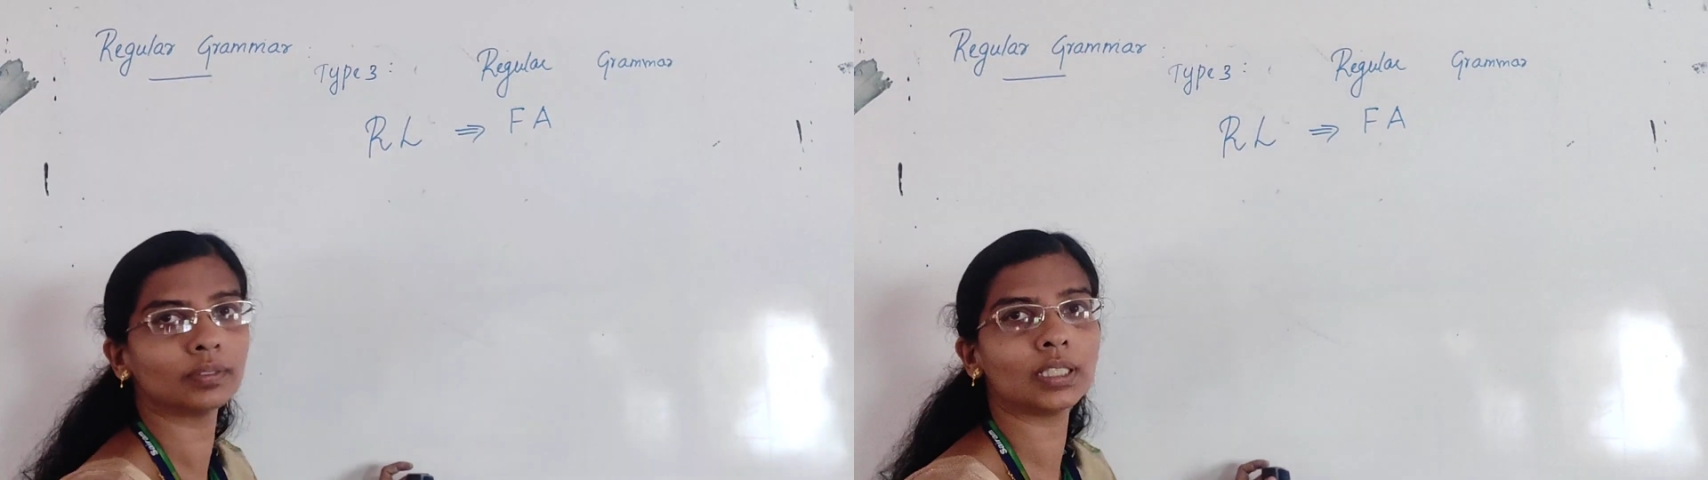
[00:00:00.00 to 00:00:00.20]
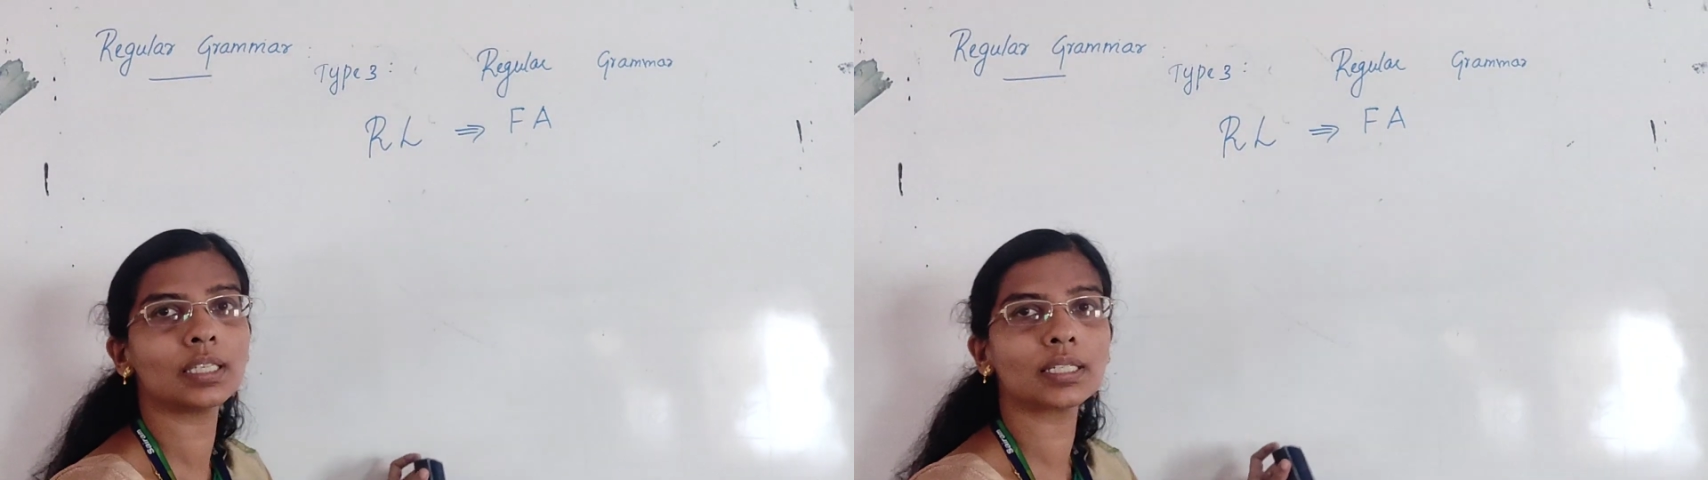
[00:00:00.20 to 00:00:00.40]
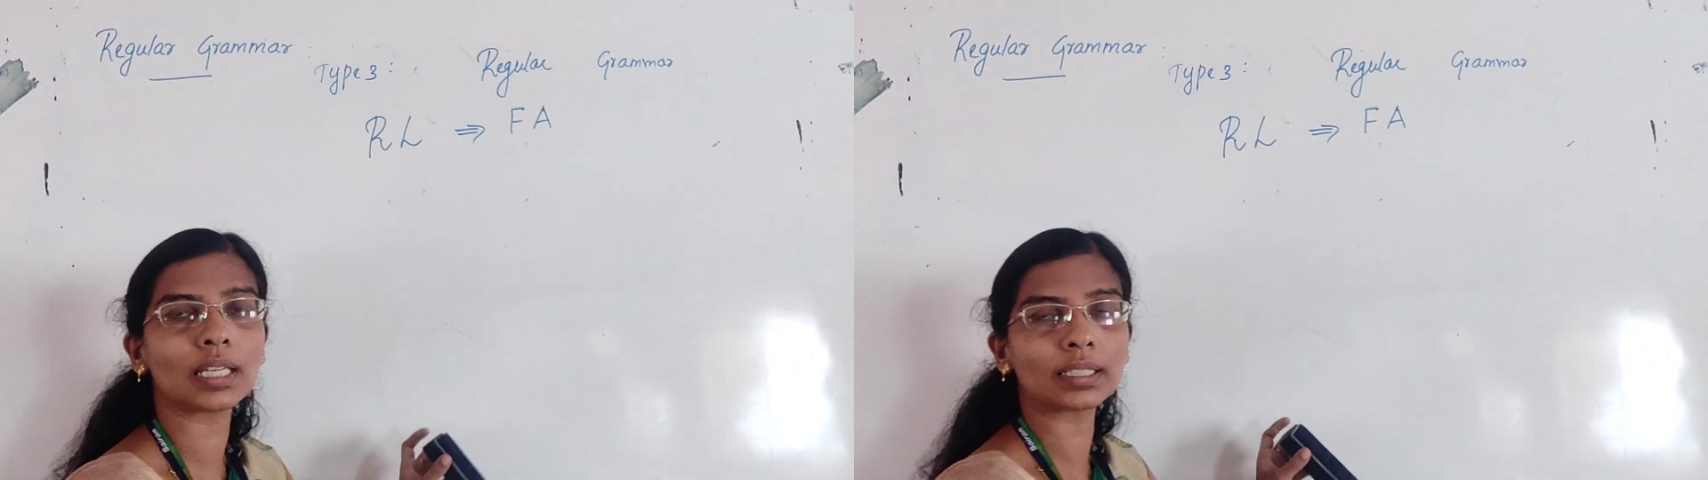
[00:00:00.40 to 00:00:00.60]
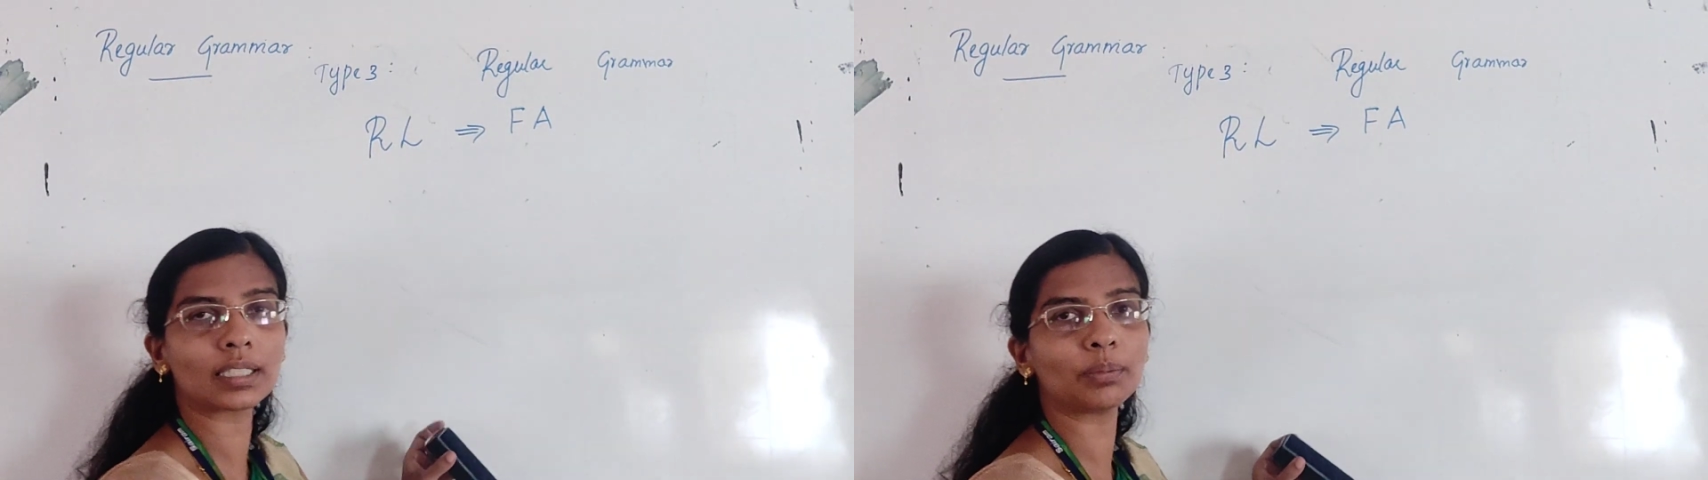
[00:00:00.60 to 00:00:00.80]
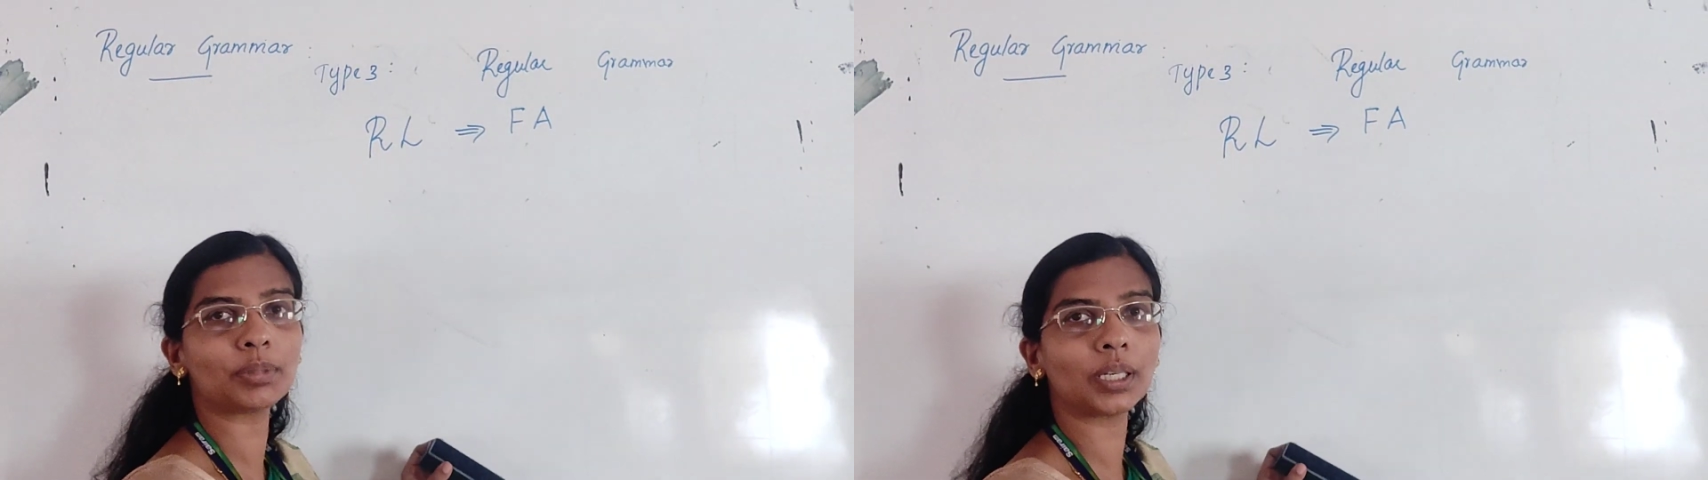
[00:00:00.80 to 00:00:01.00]
This is
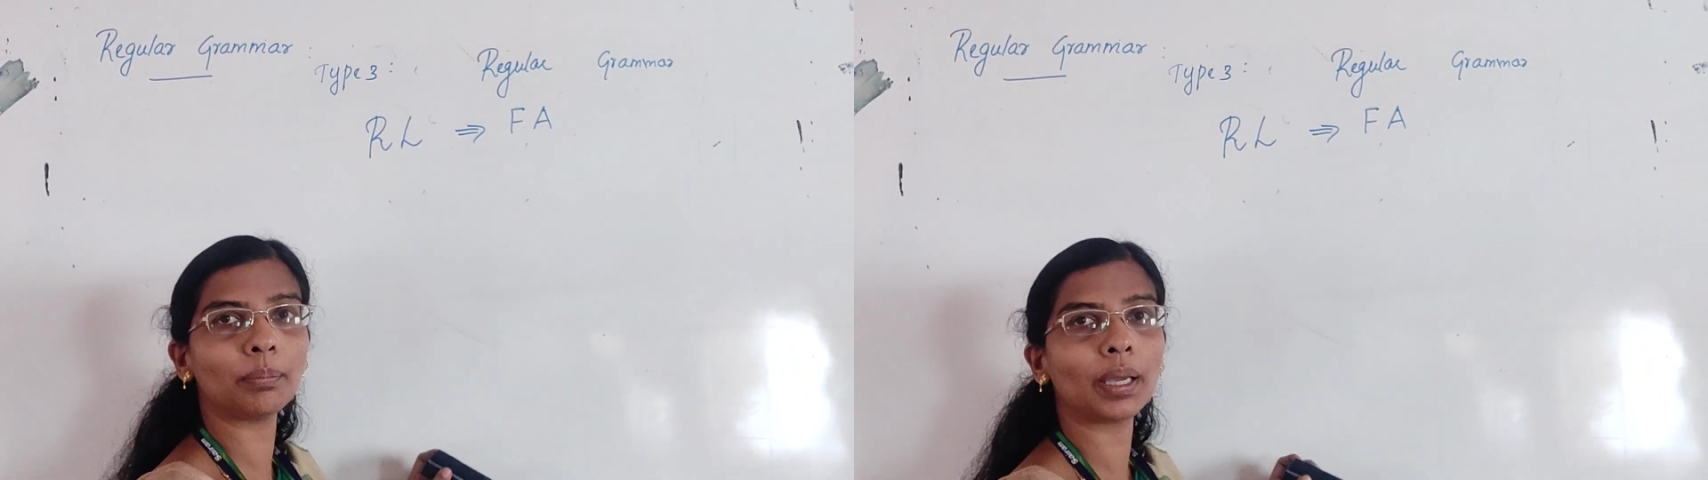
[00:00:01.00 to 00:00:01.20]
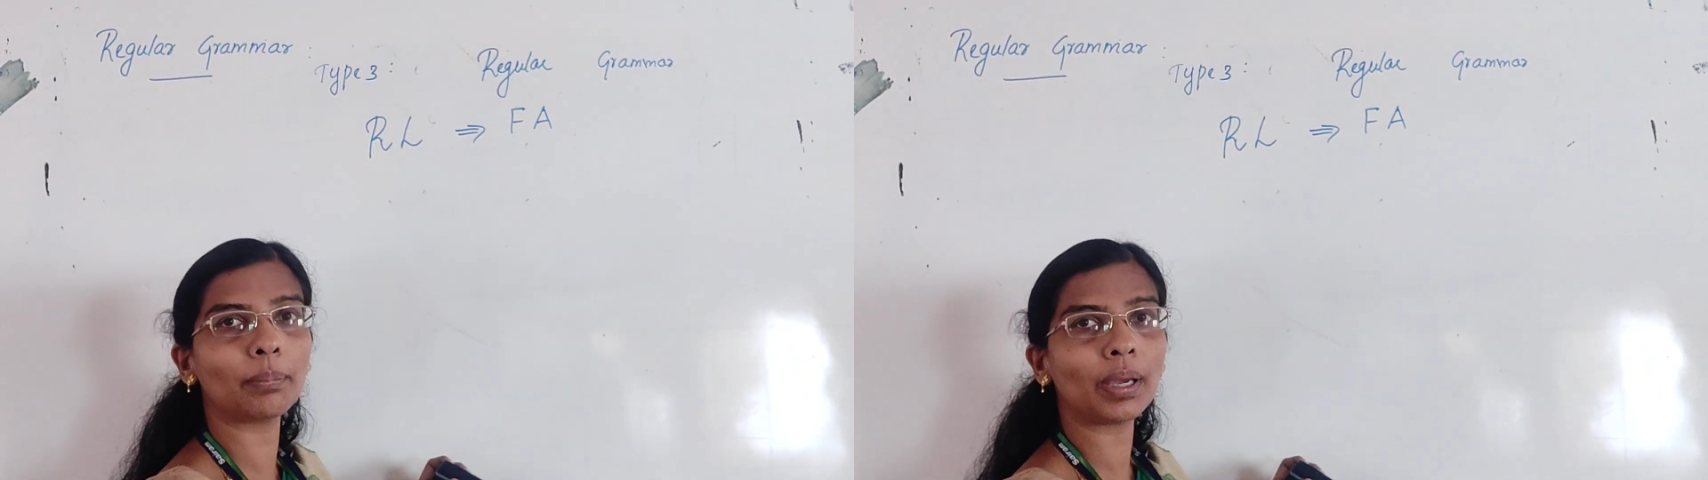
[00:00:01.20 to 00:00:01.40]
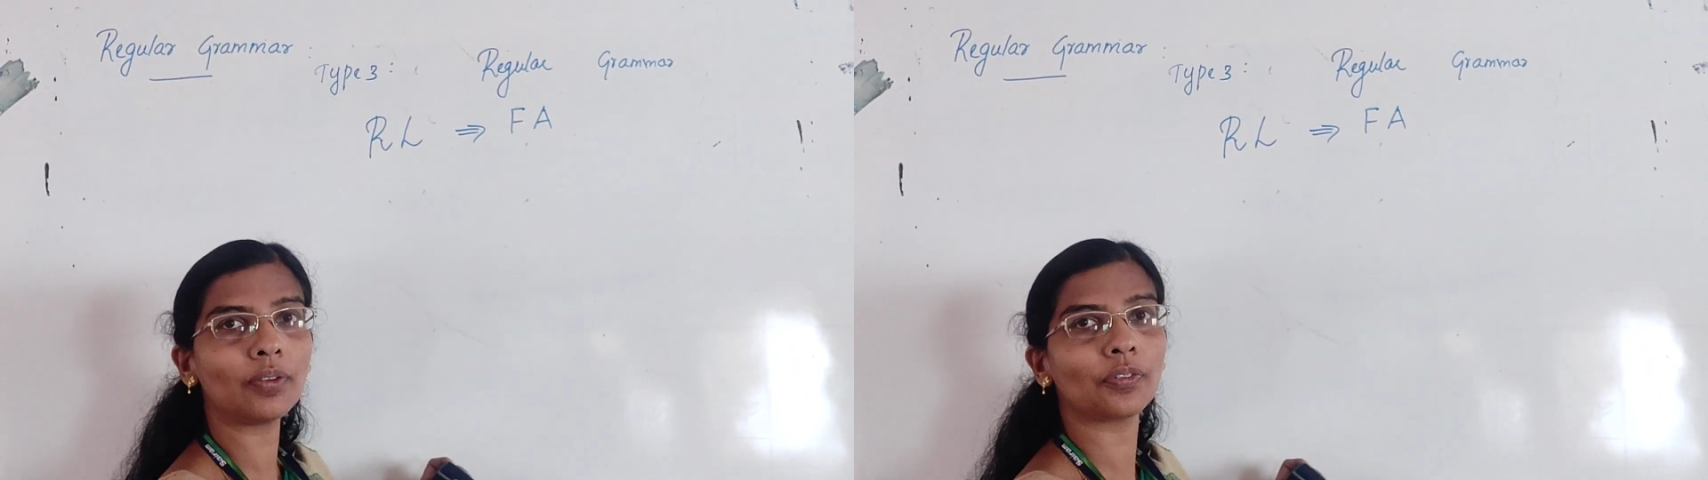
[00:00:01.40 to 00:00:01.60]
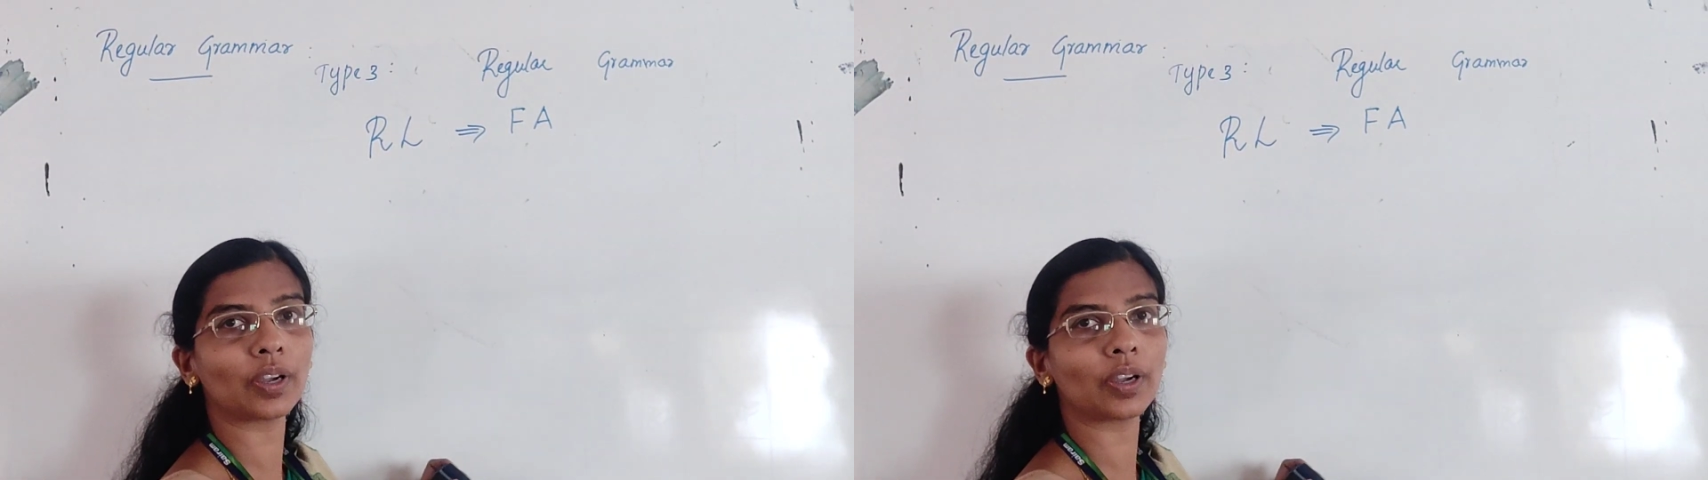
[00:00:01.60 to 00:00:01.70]
accepted by my